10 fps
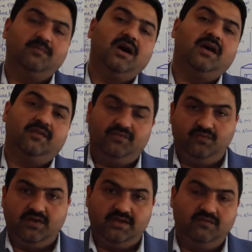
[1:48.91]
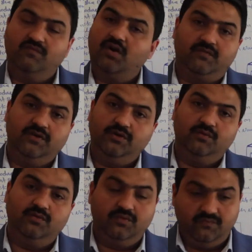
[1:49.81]
RFUI, what we
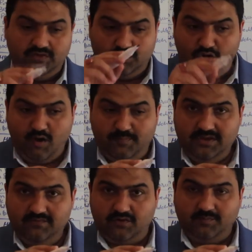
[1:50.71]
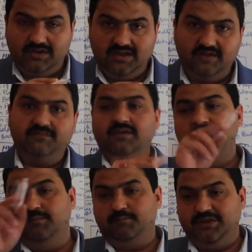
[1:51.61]
do, we copy from the left,
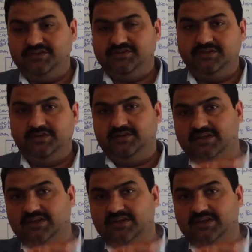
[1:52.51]
we paste here.